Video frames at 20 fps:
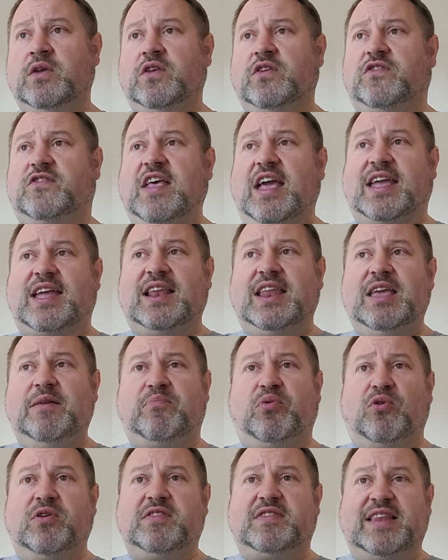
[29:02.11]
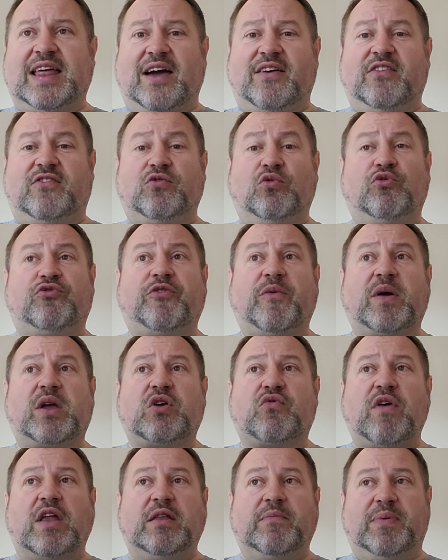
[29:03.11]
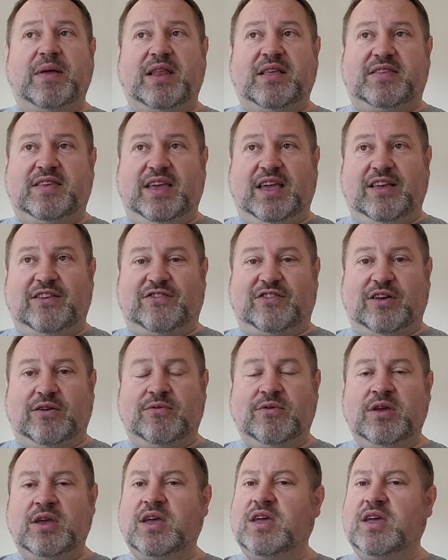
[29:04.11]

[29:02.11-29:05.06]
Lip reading: Secondly, he pointed out it's also a credibility issue.